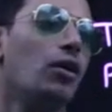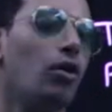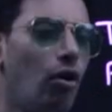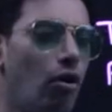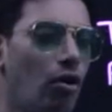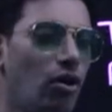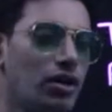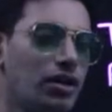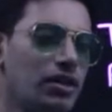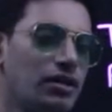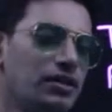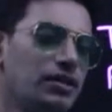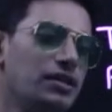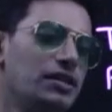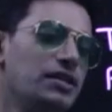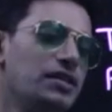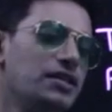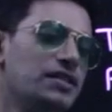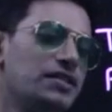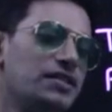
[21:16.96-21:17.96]
or
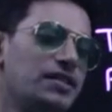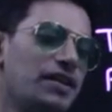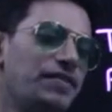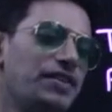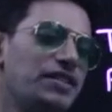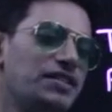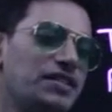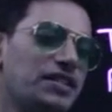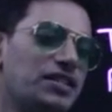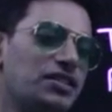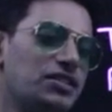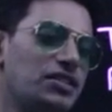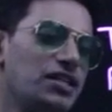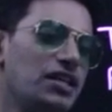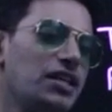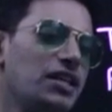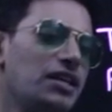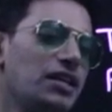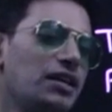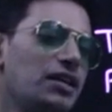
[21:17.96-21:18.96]

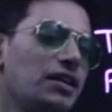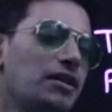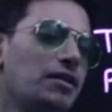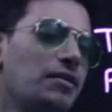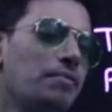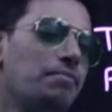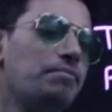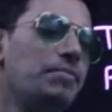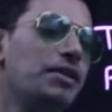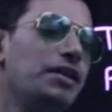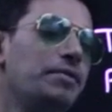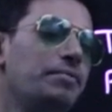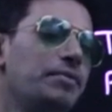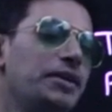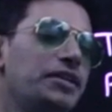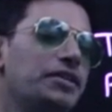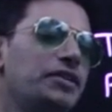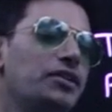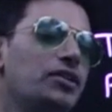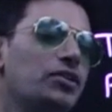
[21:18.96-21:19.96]
760
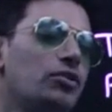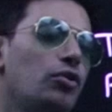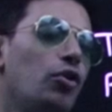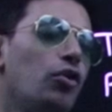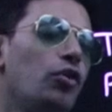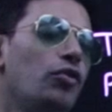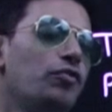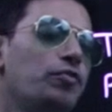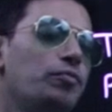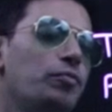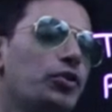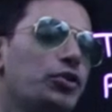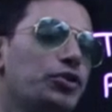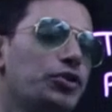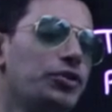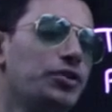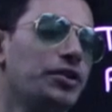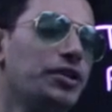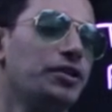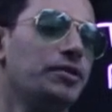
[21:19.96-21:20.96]
millimeter of
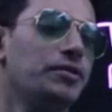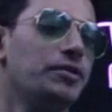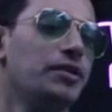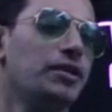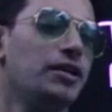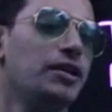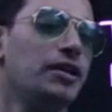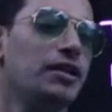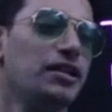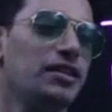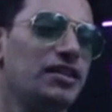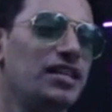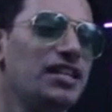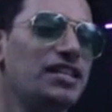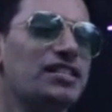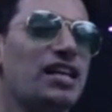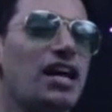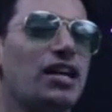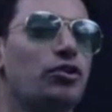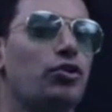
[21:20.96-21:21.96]
mercury.
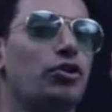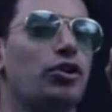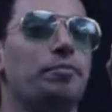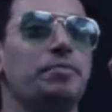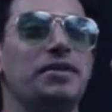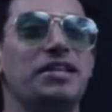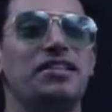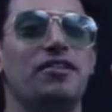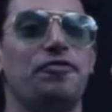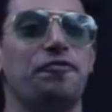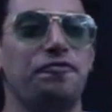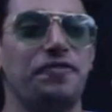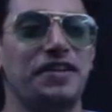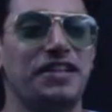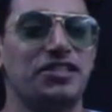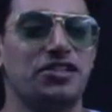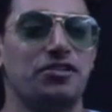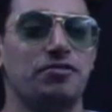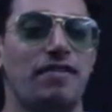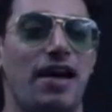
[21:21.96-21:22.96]
These are going to be the
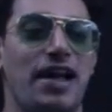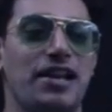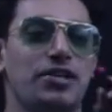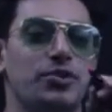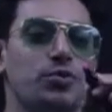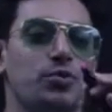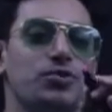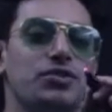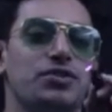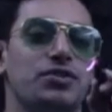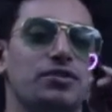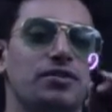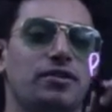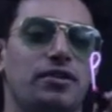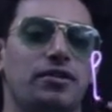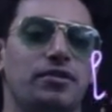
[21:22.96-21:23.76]
fixed values.